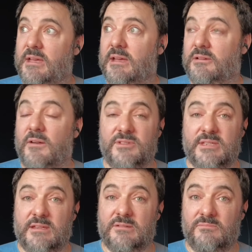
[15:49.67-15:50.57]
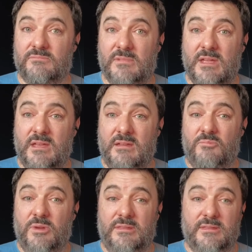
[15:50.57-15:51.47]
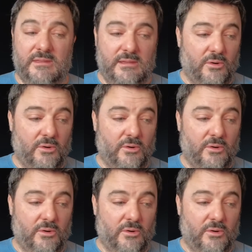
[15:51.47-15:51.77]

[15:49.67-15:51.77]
a conversation with